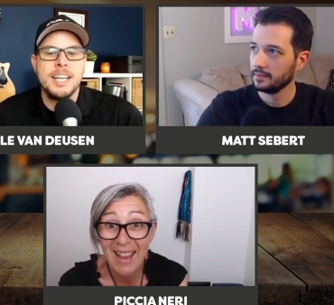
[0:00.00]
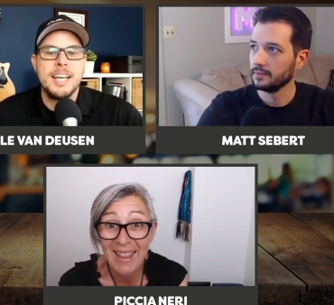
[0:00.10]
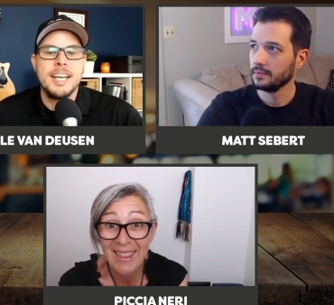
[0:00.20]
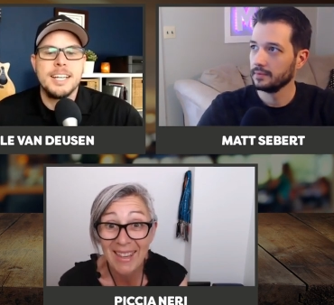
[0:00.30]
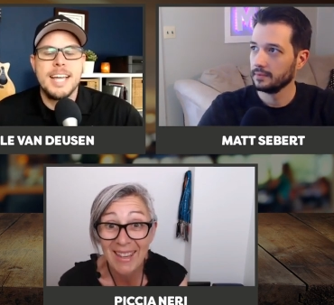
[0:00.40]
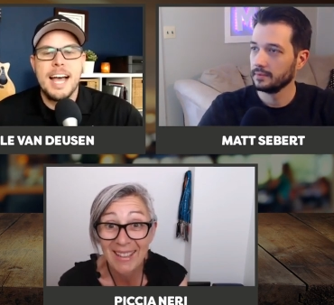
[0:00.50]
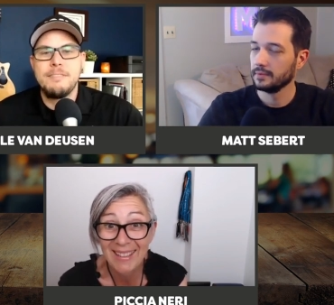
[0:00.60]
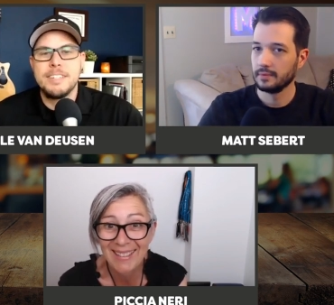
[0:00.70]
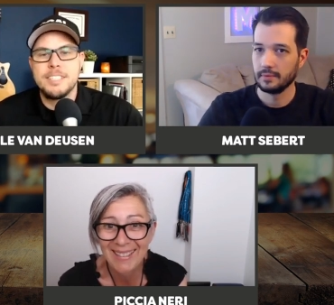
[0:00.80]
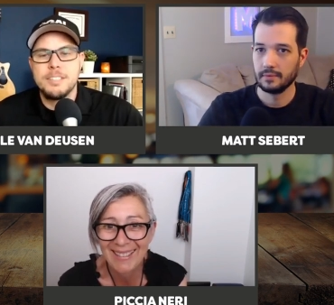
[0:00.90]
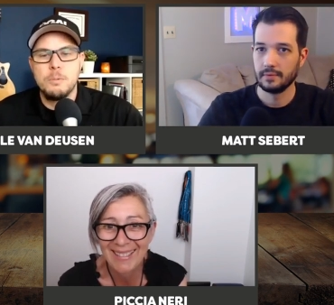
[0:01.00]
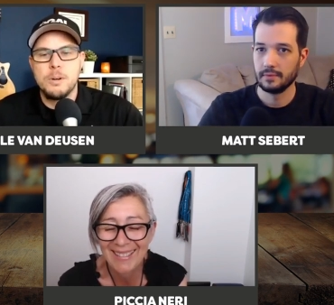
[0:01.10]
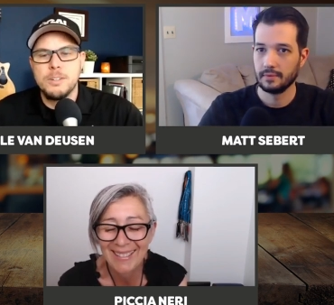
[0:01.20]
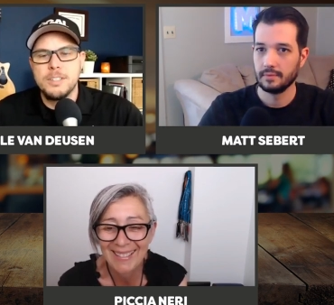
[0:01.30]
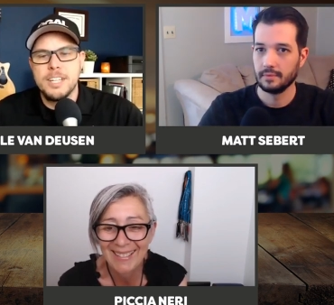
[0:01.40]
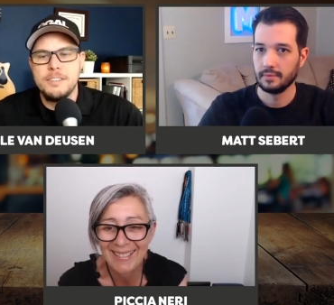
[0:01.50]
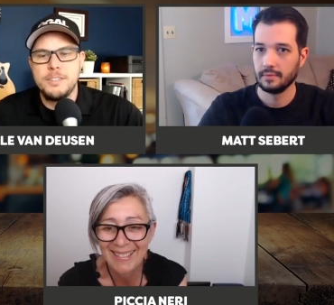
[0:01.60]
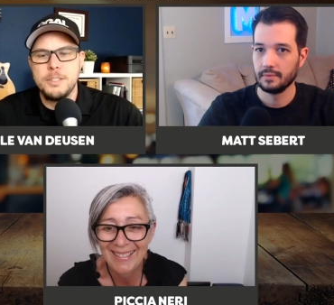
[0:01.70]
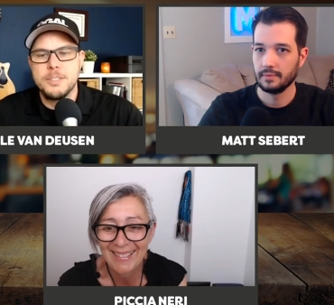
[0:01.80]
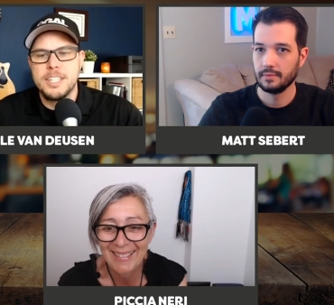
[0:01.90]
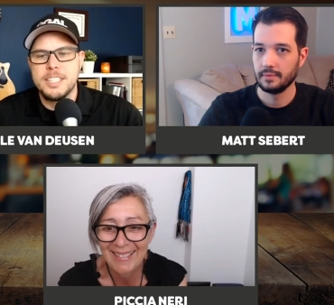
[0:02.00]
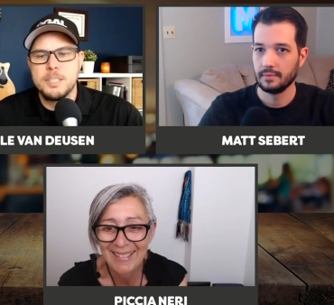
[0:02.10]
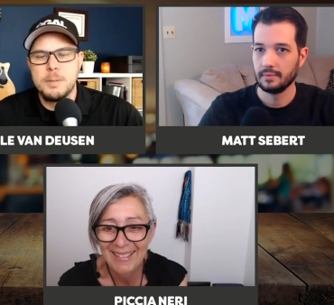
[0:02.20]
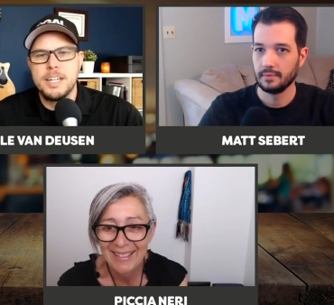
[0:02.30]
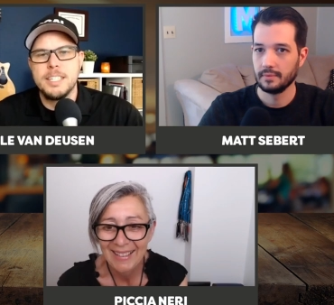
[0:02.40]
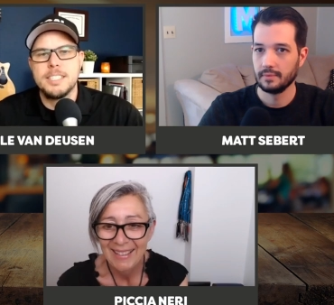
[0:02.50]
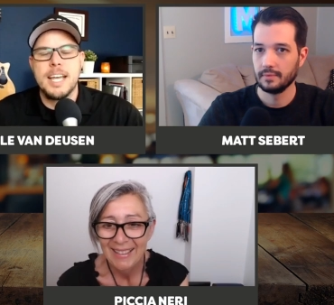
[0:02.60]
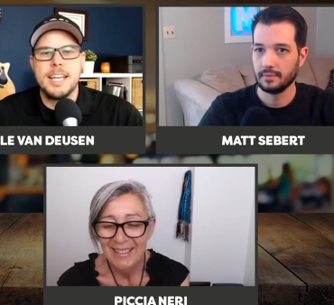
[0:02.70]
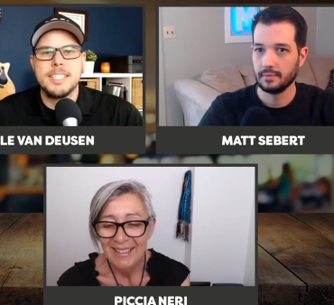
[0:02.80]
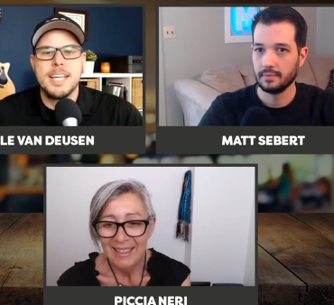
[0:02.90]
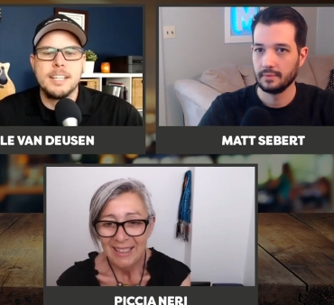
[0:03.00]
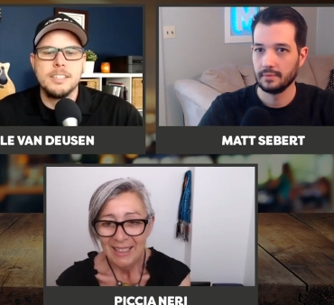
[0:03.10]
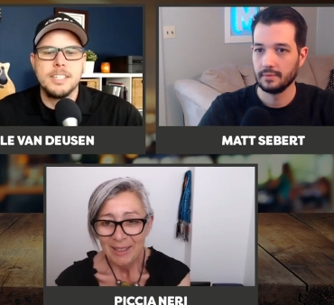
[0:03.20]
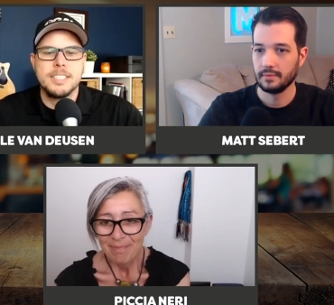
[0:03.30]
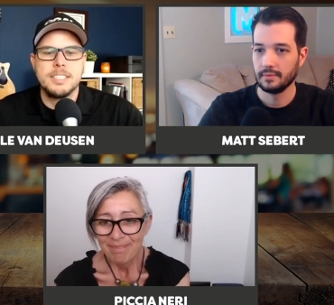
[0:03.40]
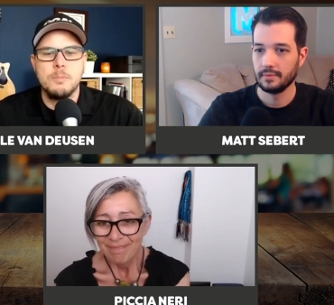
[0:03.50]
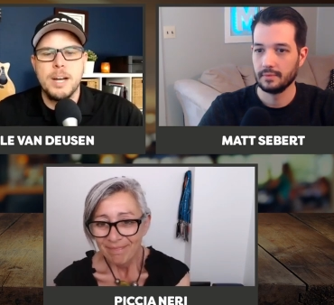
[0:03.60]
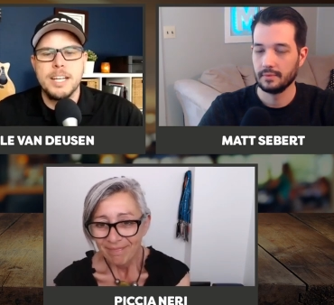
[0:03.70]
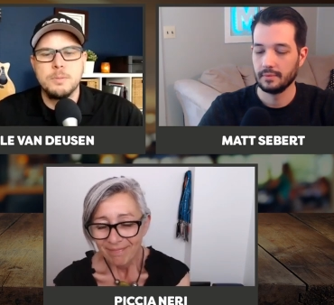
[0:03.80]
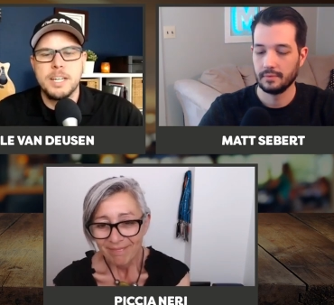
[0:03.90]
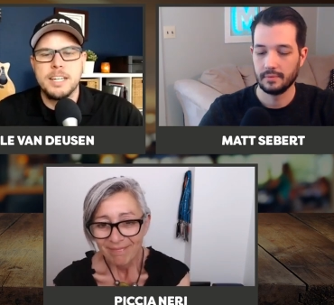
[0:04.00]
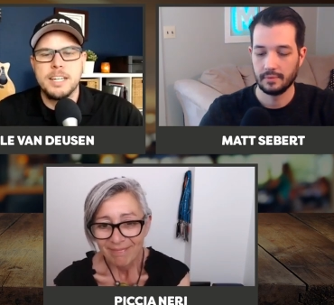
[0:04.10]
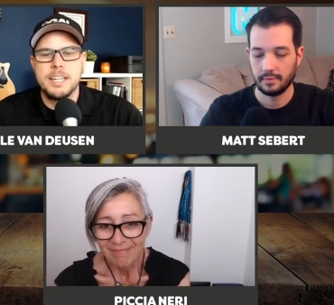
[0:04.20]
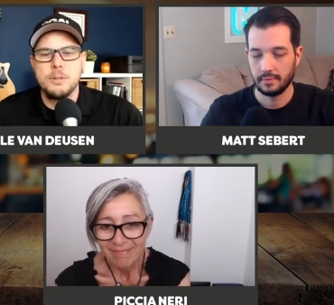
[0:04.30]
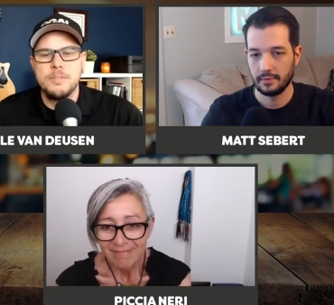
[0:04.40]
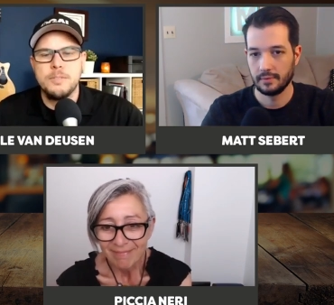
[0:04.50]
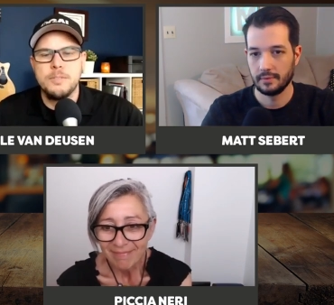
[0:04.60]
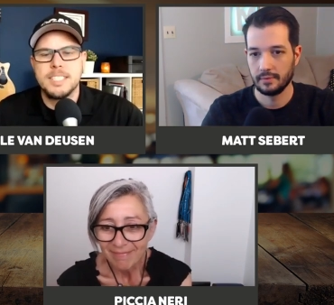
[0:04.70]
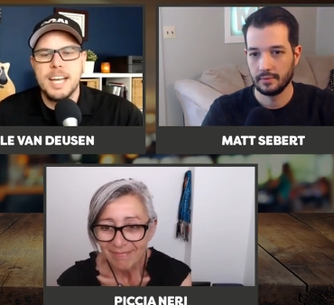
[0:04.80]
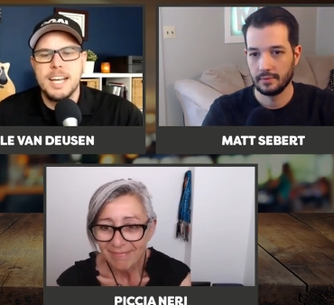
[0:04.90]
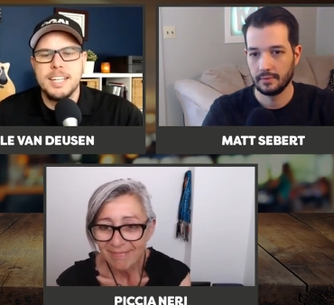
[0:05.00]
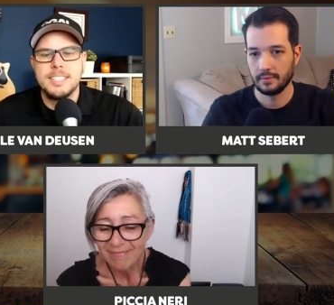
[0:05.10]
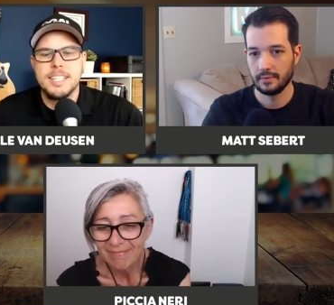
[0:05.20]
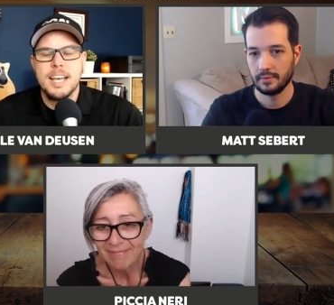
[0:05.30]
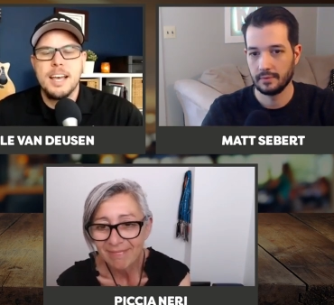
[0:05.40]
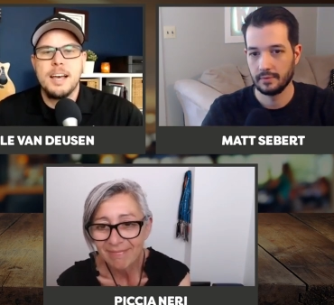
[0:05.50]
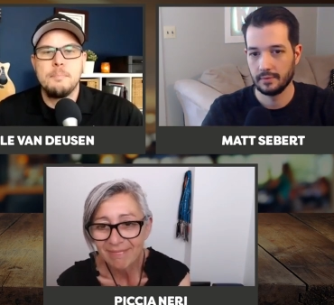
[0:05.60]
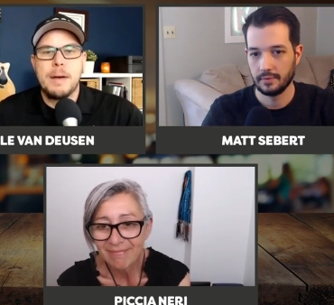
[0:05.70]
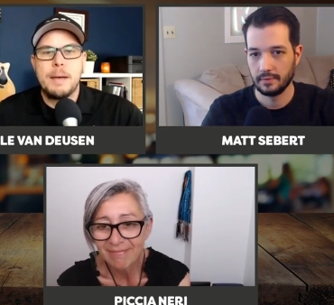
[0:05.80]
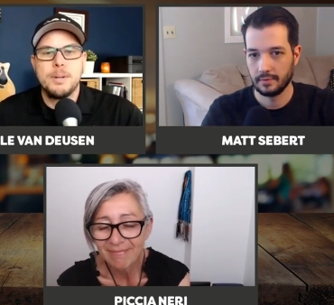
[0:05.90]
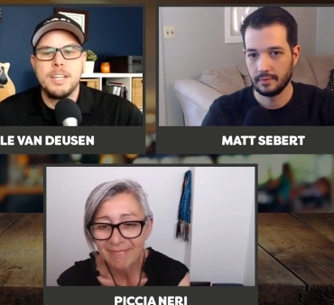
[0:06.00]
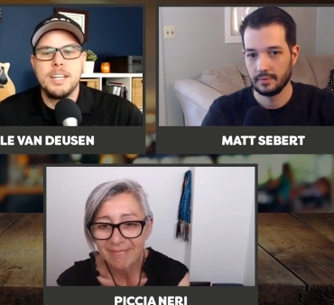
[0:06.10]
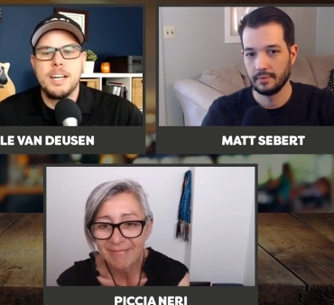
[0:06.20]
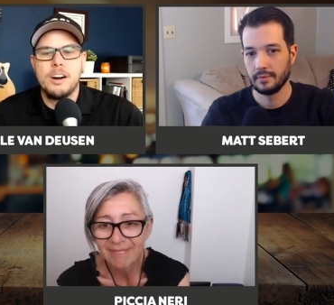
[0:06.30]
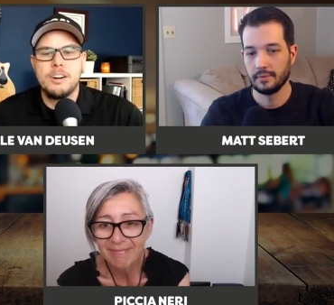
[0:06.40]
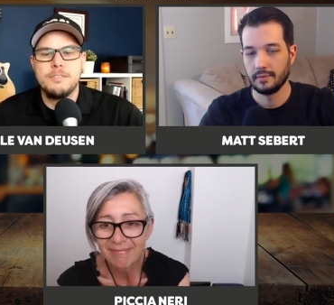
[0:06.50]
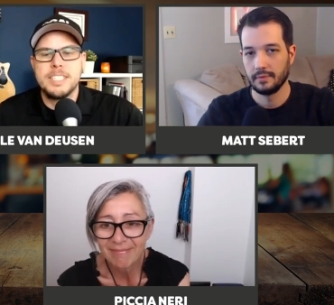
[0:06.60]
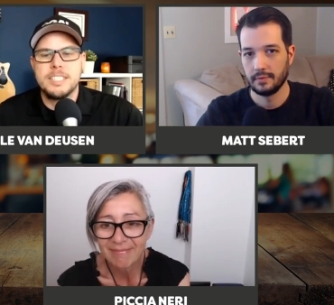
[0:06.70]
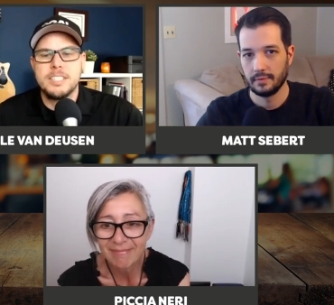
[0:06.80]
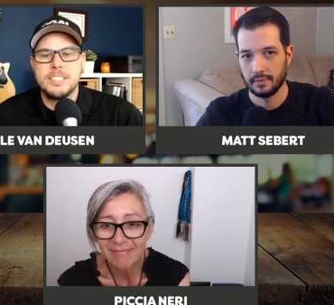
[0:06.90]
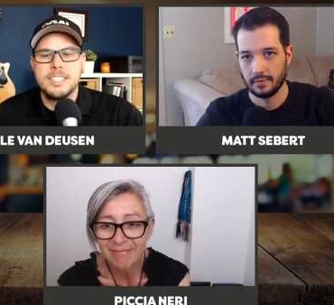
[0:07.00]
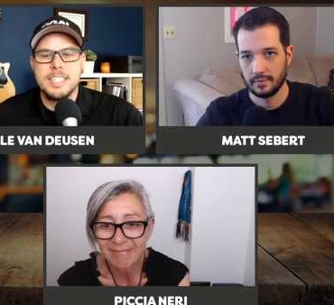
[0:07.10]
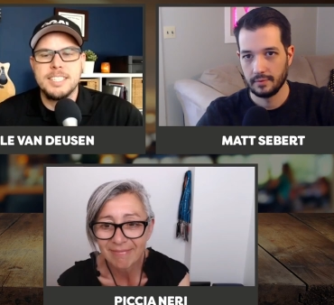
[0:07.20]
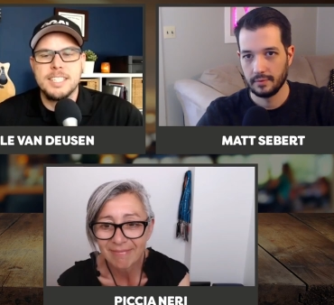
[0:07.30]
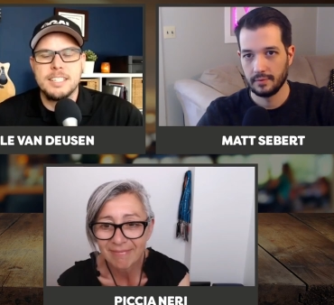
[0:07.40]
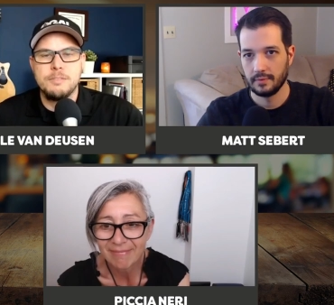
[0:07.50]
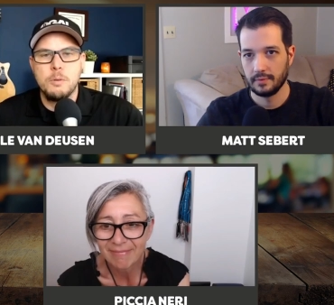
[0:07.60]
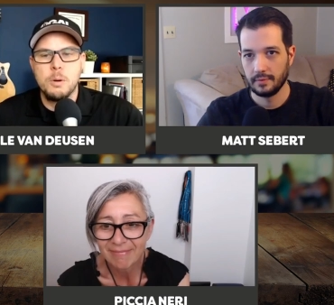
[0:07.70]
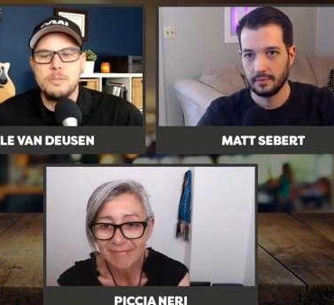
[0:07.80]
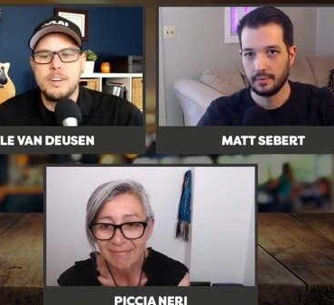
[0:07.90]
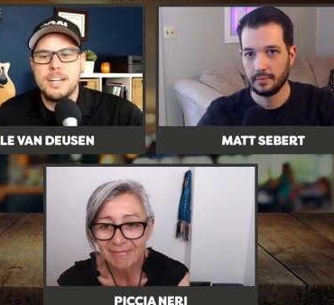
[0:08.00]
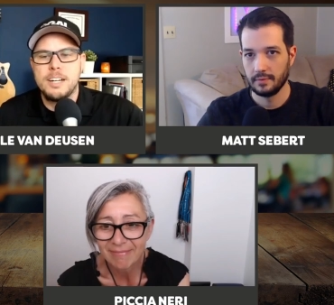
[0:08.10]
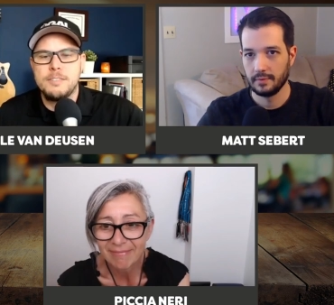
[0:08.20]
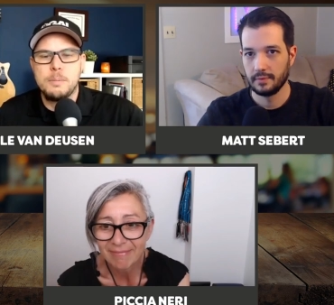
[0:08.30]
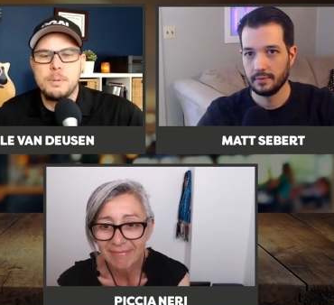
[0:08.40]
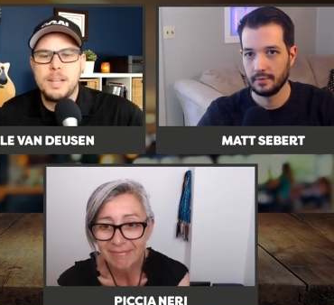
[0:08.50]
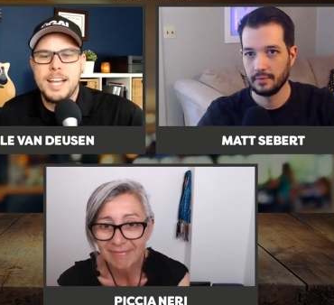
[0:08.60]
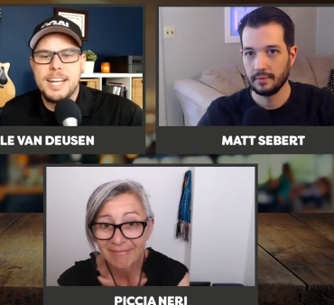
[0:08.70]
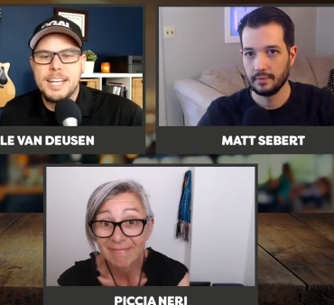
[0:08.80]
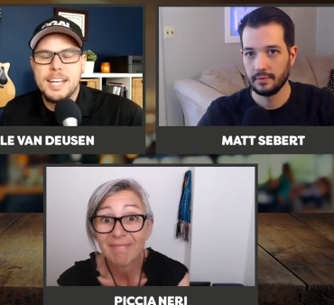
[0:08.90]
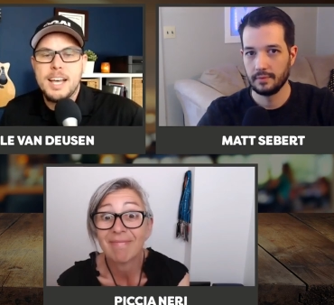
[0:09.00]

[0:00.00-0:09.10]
Speaker 1: dive into the world of user experience and take a look at some ways we can improve our designs by putting our visitors' needs at the forefront of our planning.